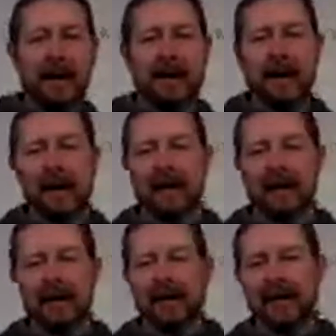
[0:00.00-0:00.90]
I got
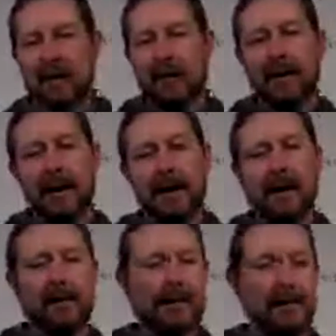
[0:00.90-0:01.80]
a solar guy
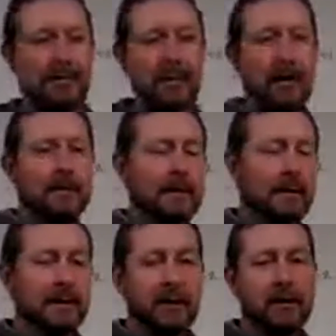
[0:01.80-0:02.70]
that wants to put up some
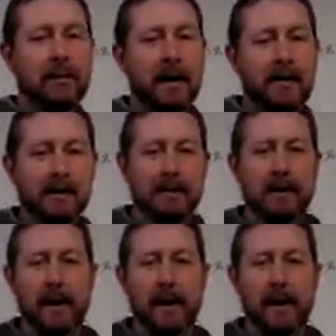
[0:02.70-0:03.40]
solar panels on my